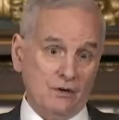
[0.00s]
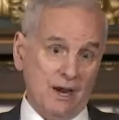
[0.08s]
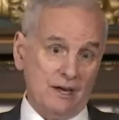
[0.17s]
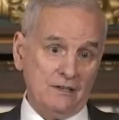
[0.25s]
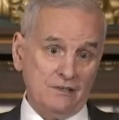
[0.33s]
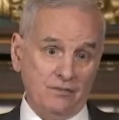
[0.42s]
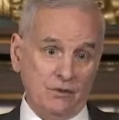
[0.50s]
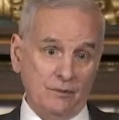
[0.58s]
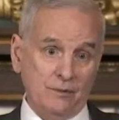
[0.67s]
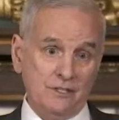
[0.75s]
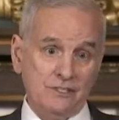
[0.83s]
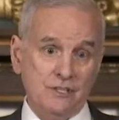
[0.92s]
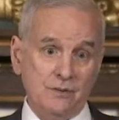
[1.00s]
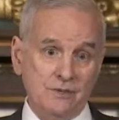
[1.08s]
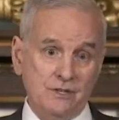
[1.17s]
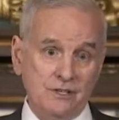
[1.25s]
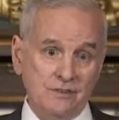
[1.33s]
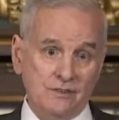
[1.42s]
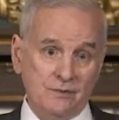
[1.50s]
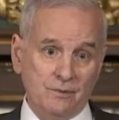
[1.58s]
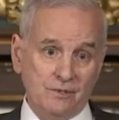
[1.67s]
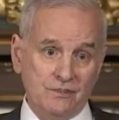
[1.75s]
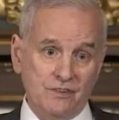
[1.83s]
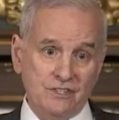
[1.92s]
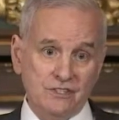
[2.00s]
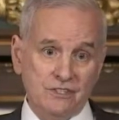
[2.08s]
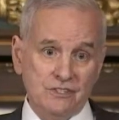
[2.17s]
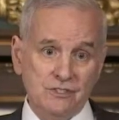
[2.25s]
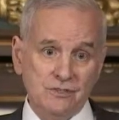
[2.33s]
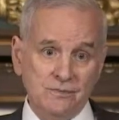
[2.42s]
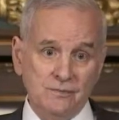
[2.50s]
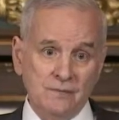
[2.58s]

not conforming to some of the different provisions